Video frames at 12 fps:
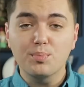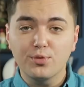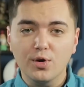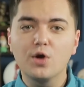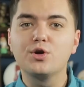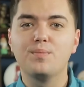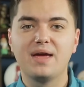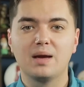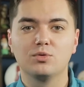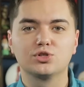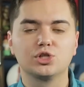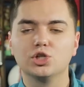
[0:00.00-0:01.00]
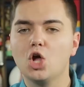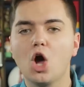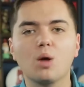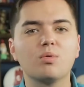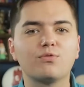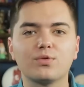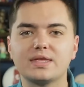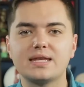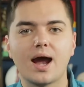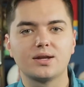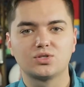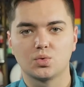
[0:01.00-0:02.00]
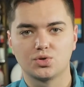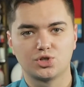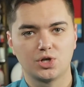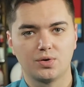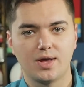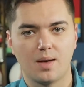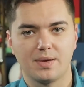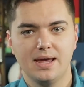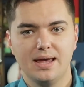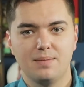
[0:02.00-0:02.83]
proto-mammals long before the dinosaurs showed up.